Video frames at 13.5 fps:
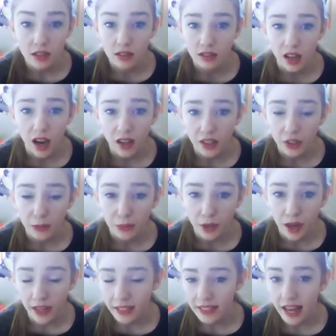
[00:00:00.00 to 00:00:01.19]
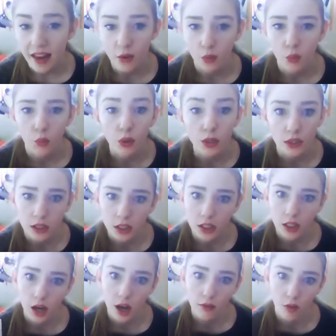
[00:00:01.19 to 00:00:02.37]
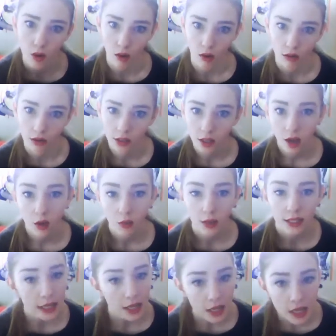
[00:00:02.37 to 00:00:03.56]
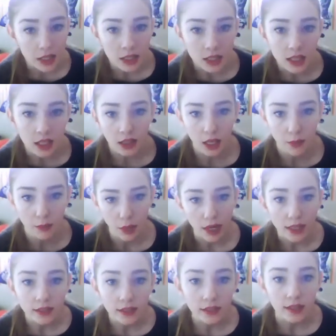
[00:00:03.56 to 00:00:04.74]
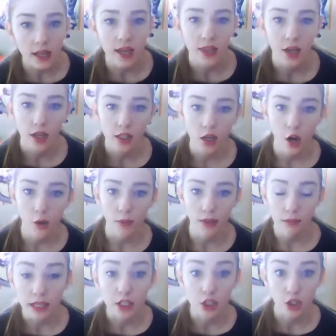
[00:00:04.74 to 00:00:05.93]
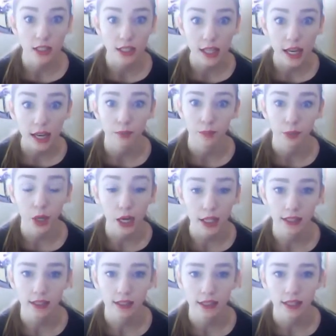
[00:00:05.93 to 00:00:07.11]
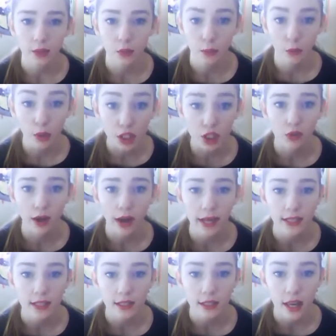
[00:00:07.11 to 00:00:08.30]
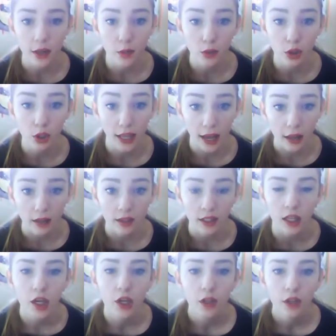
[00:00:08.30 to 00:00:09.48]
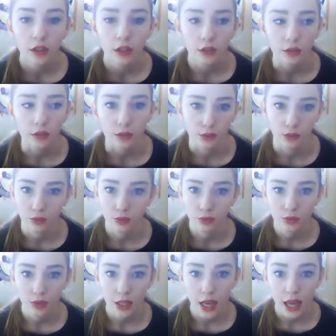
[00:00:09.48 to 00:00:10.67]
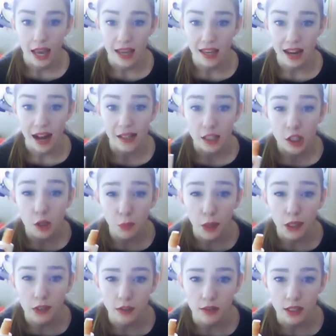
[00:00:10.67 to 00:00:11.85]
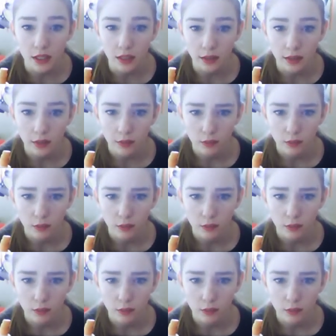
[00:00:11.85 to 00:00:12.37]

not a good product, and worst of all, when it said instantly brightens, I thought you know I mean it made your skin pretty and like it would moisturize it and it would look healthy. Oh. It has sparkles in it.